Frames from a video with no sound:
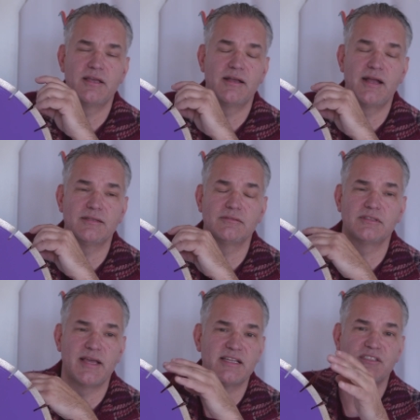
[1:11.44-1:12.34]
at
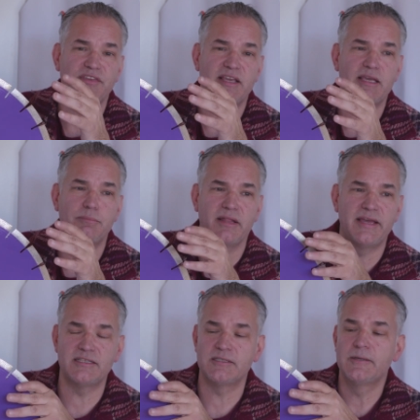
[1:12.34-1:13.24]
the SVE
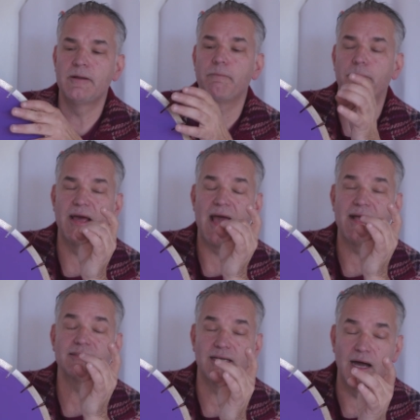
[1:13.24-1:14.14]
blades, but
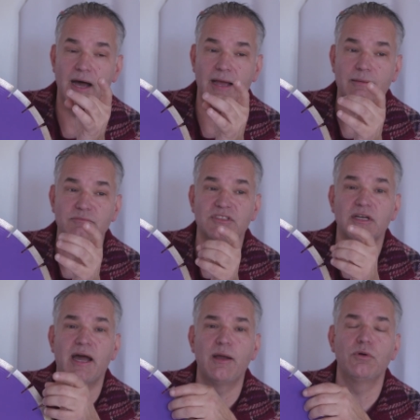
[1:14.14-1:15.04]
at times
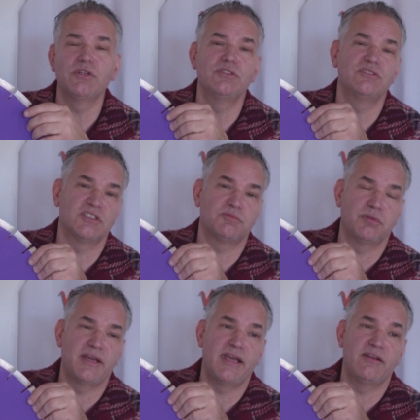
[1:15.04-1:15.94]
I will use this
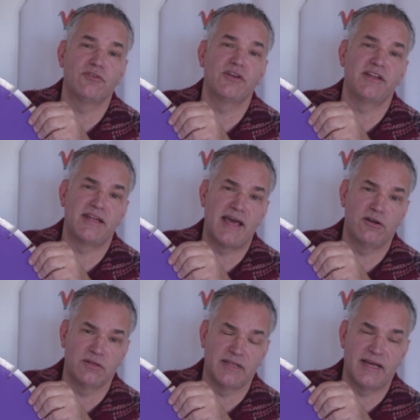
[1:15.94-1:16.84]
blade for the
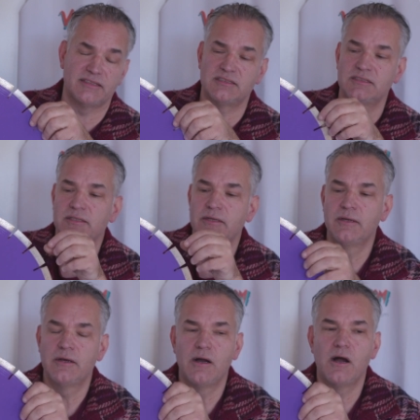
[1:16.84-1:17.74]
nanoglass,
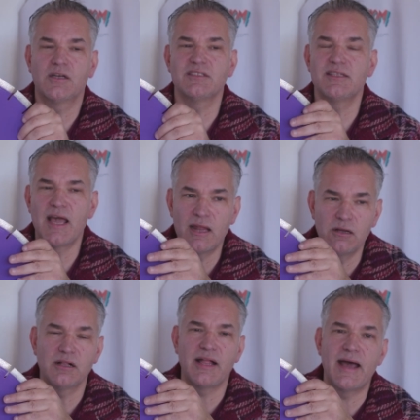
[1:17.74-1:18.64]
because
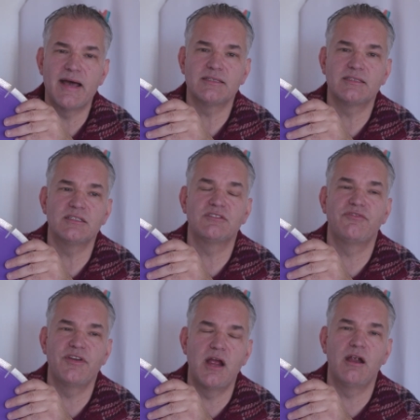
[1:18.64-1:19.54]
nanoglass is
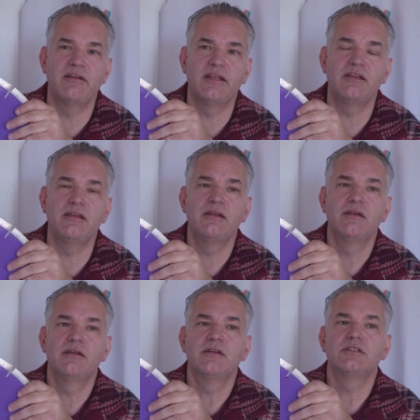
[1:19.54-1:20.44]
very
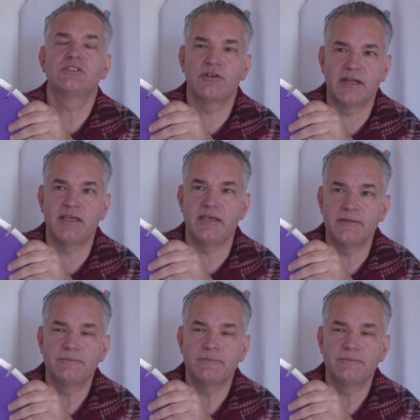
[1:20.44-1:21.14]
tricky.